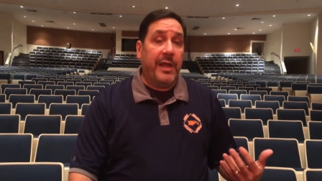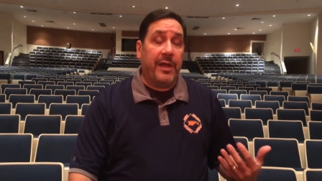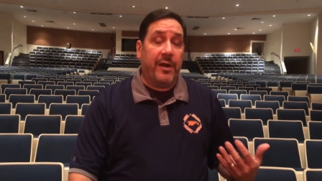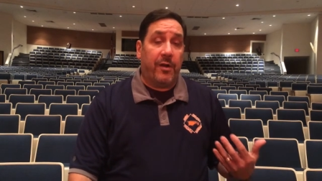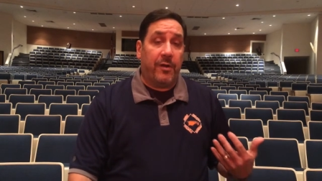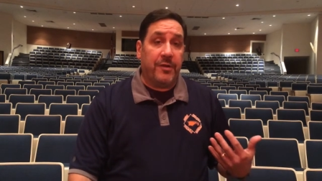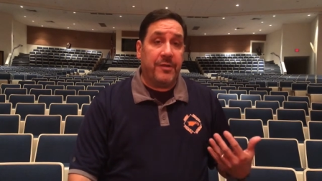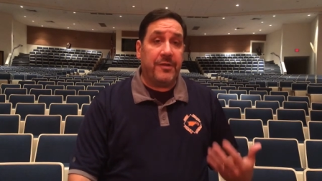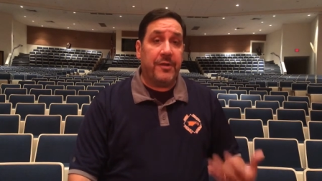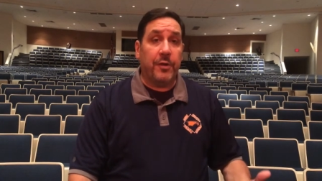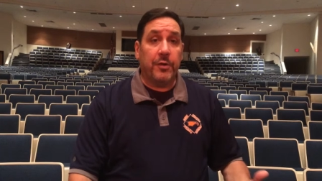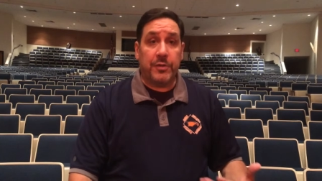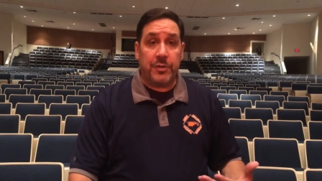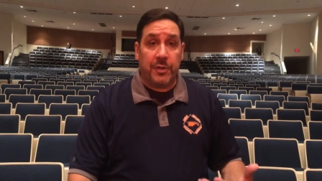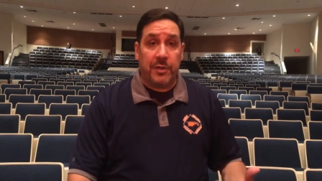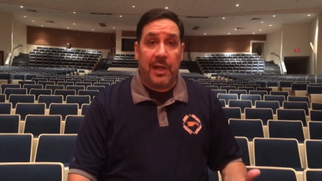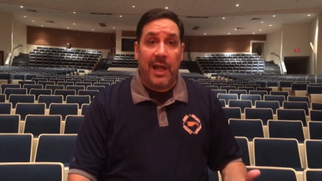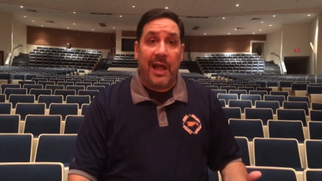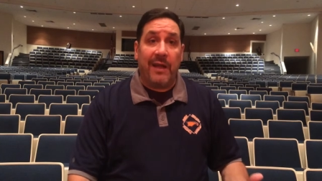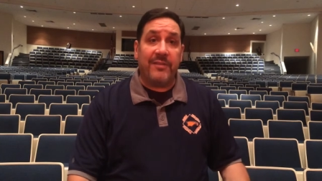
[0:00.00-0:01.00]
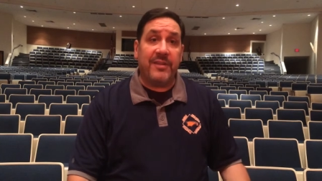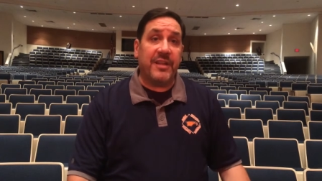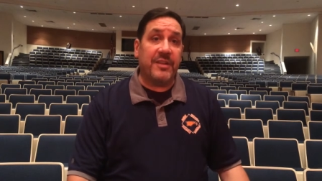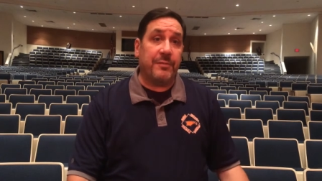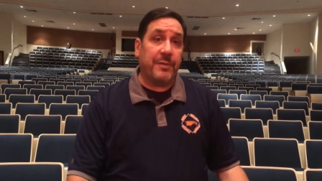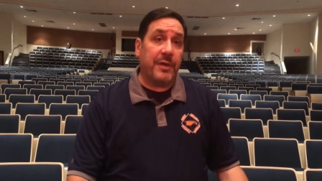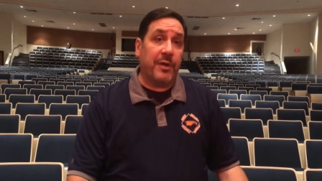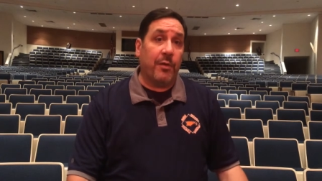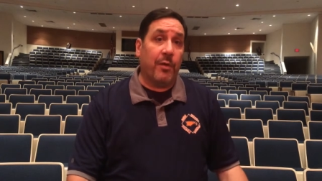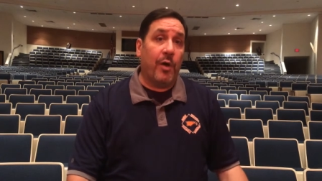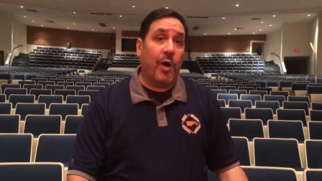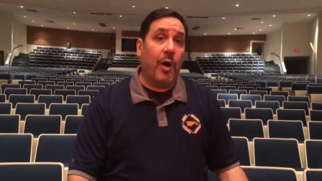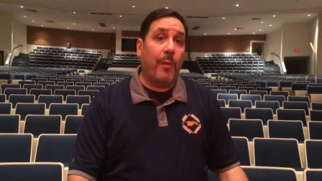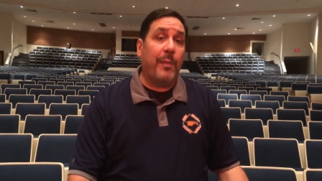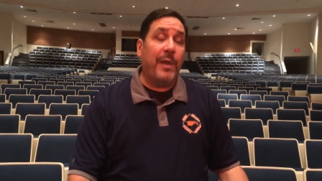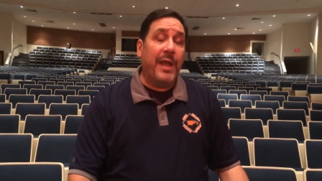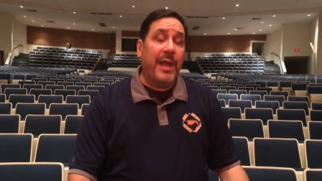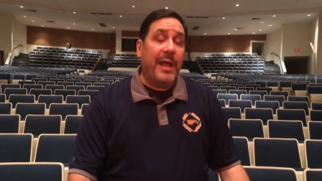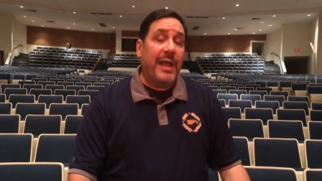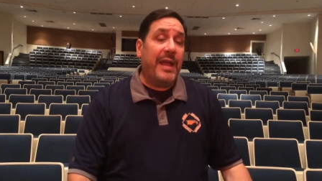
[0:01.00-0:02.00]
in our social lives as we grow
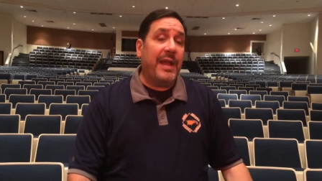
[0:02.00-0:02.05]
up,